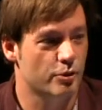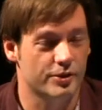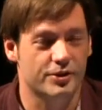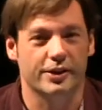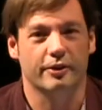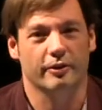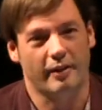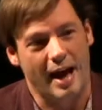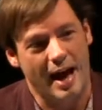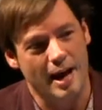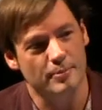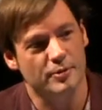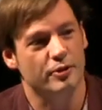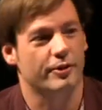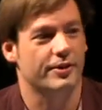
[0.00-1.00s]
So is it your
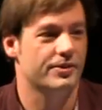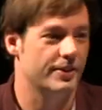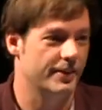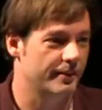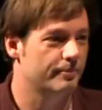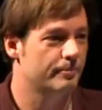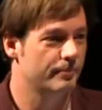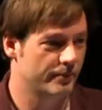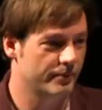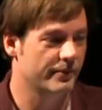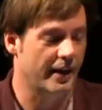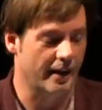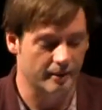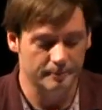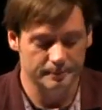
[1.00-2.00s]
labs or is it? Yeah.
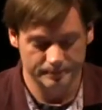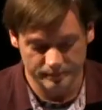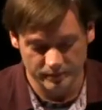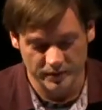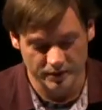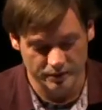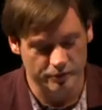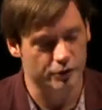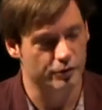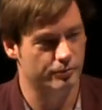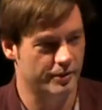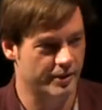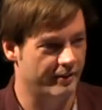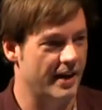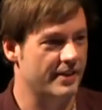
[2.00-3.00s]
yeah
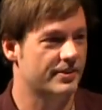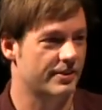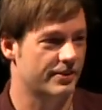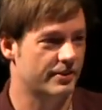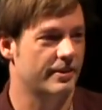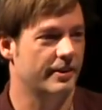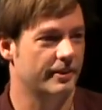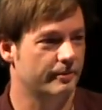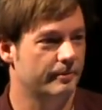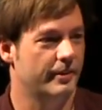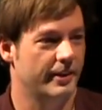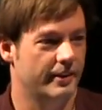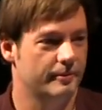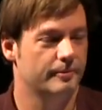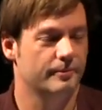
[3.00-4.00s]
devices that,
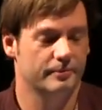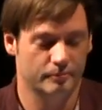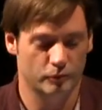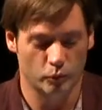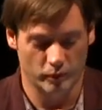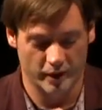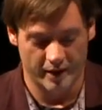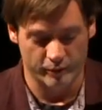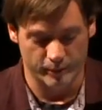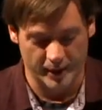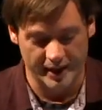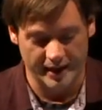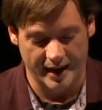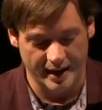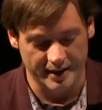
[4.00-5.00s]
that
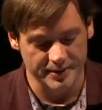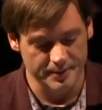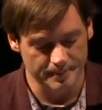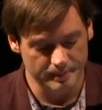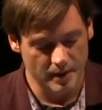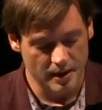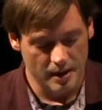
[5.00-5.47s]
everybody has.